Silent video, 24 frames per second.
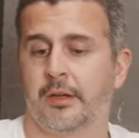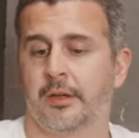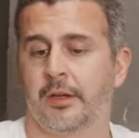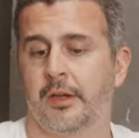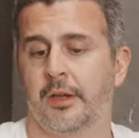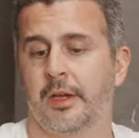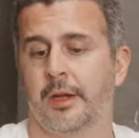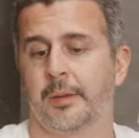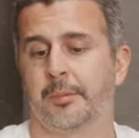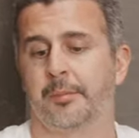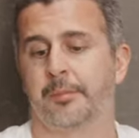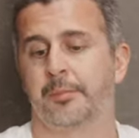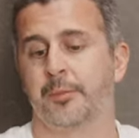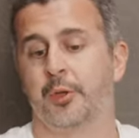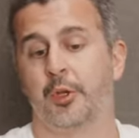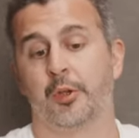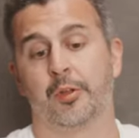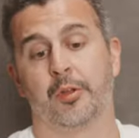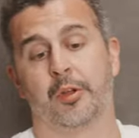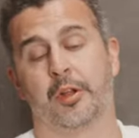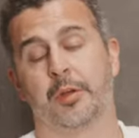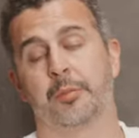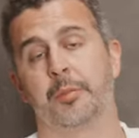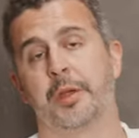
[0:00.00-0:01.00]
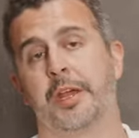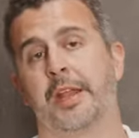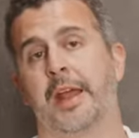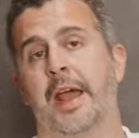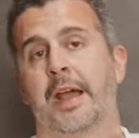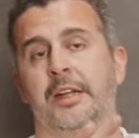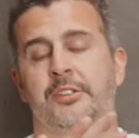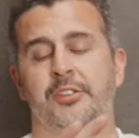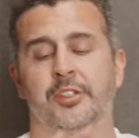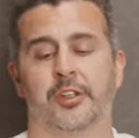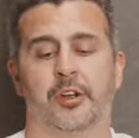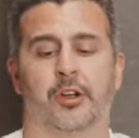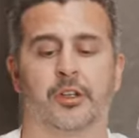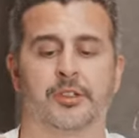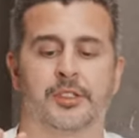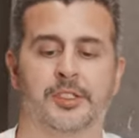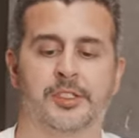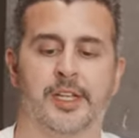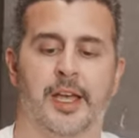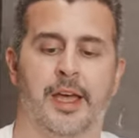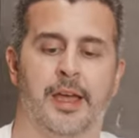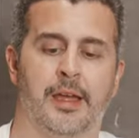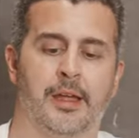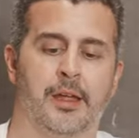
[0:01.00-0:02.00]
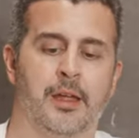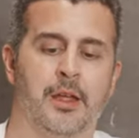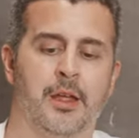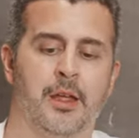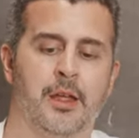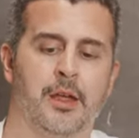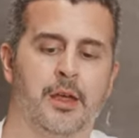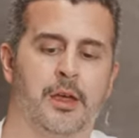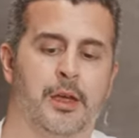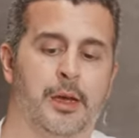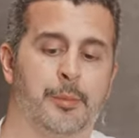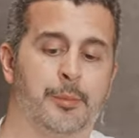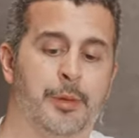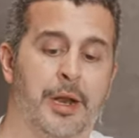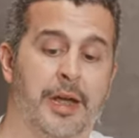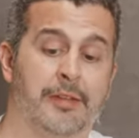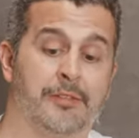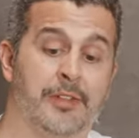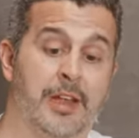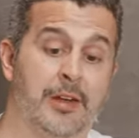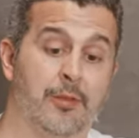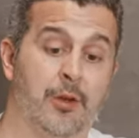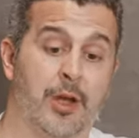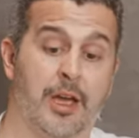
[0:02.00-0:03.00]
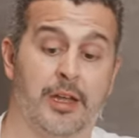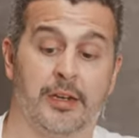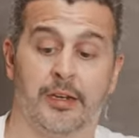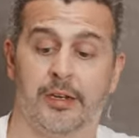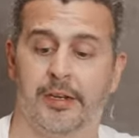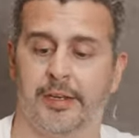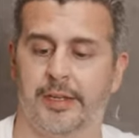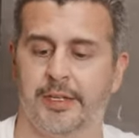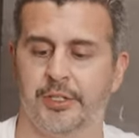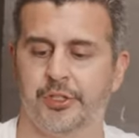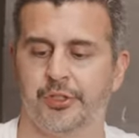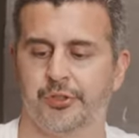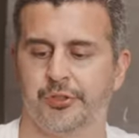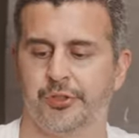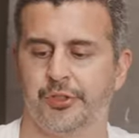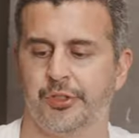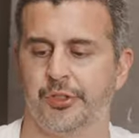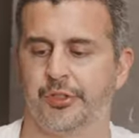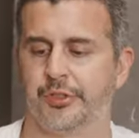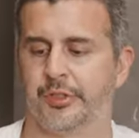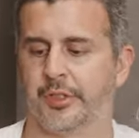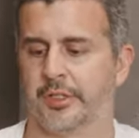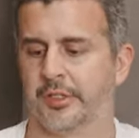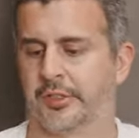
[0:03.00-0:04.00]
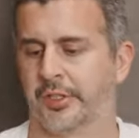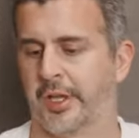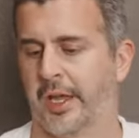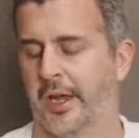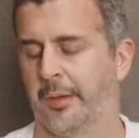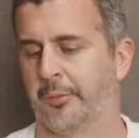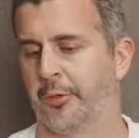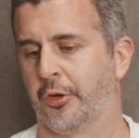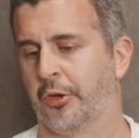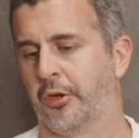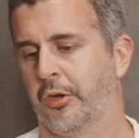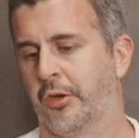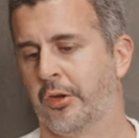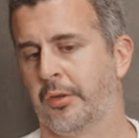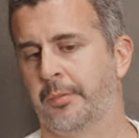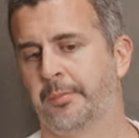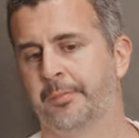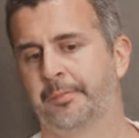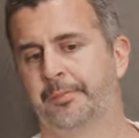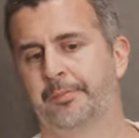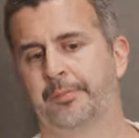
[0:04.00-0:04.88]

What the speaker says: You know, there can be an accident on set, but I've never had any issues using this camera at all.